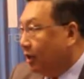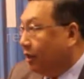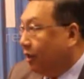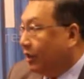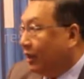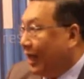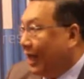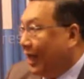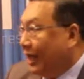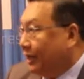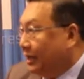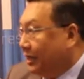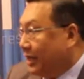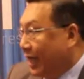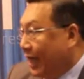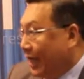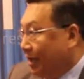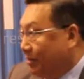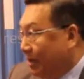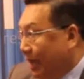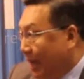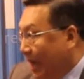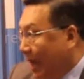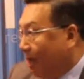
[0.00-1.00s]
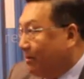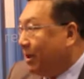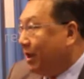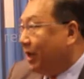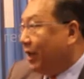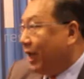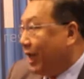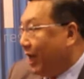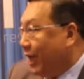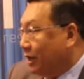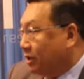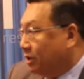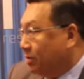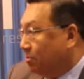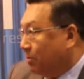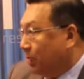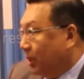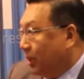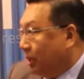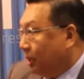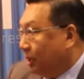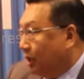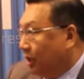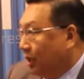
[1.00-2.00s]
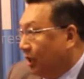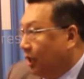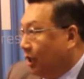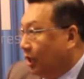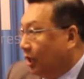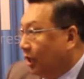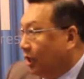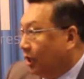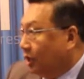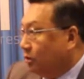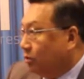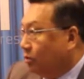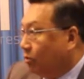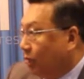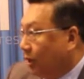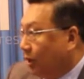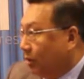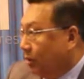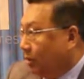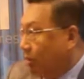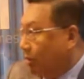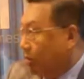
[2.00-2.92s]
That dynamic aspect is what